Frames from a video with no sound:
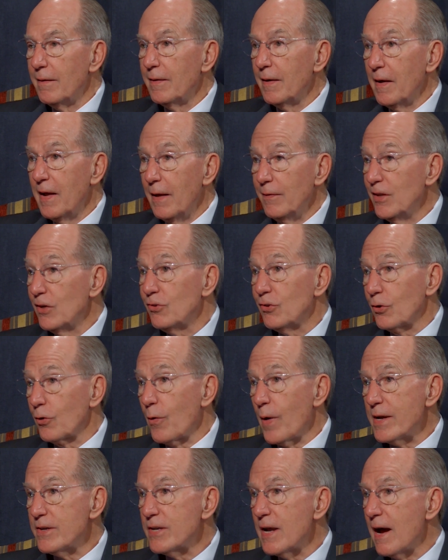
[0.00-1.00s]
this is a
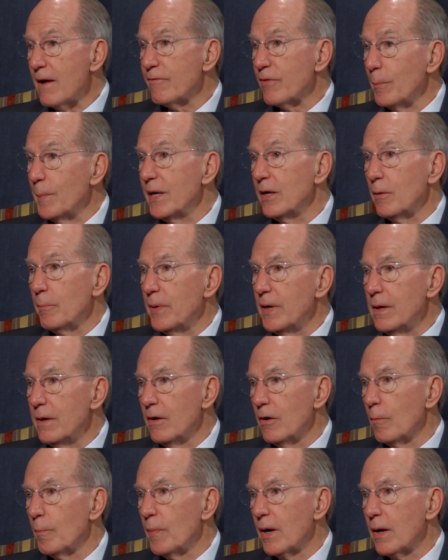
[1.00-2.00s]
great time for me to be
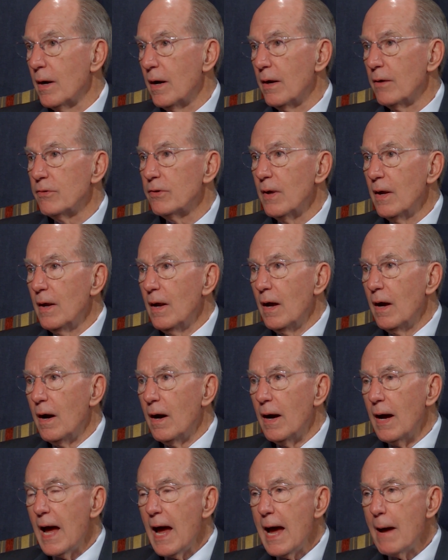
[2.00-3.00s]
here because
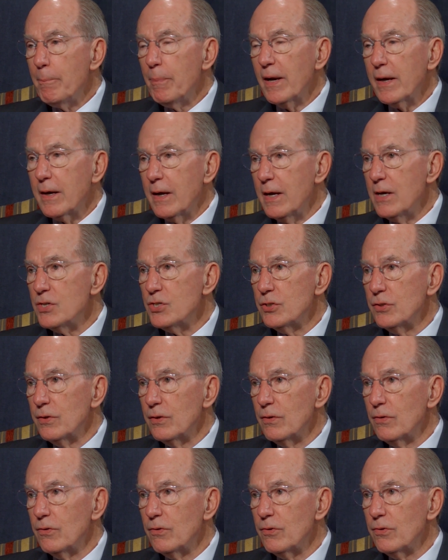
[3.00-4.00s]

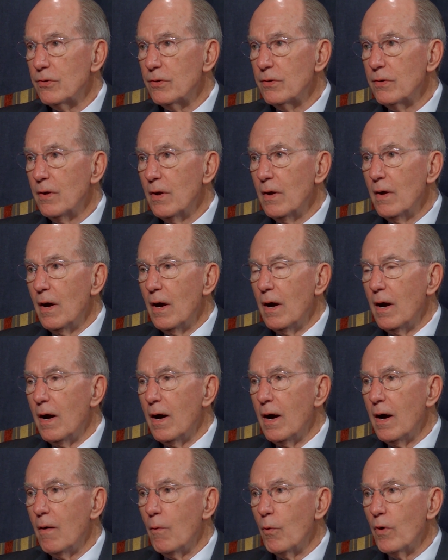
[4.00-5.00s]
applications
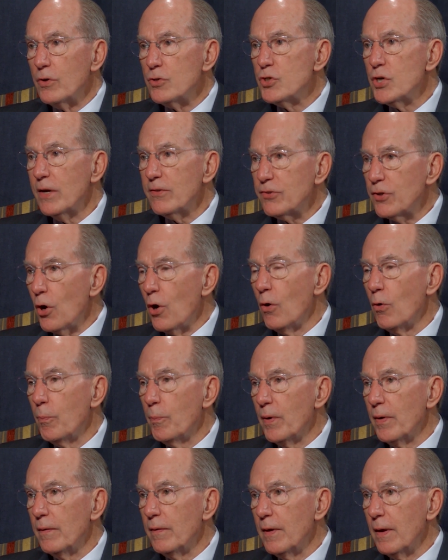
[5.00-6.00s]
were just
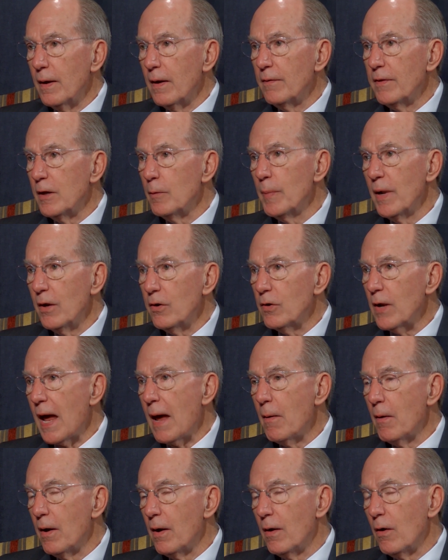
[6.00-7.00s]
open. The ability
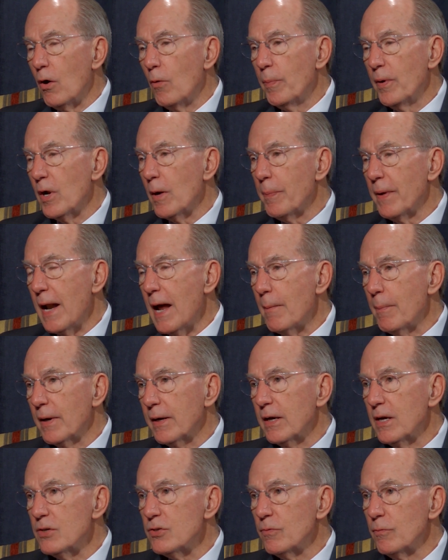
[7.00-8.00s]
to open up an
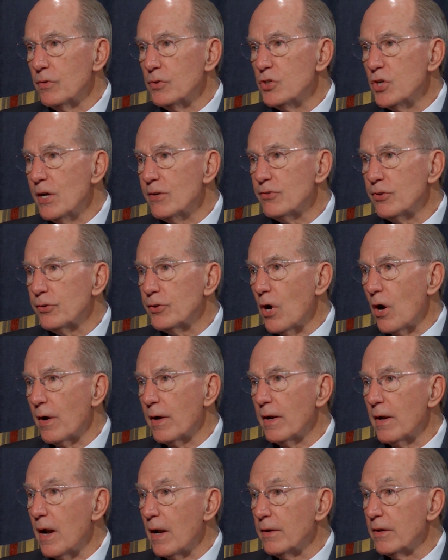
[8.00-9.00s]
application just
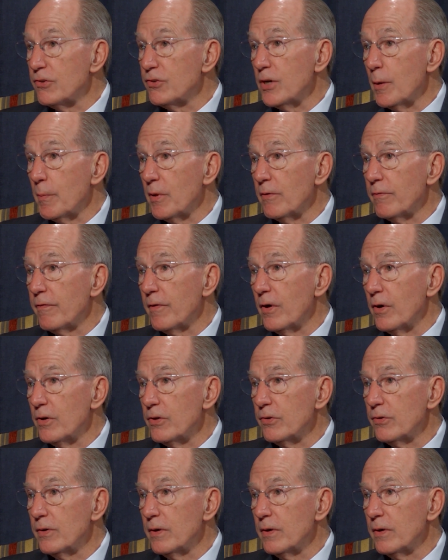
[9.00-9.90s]
started on December the 1st.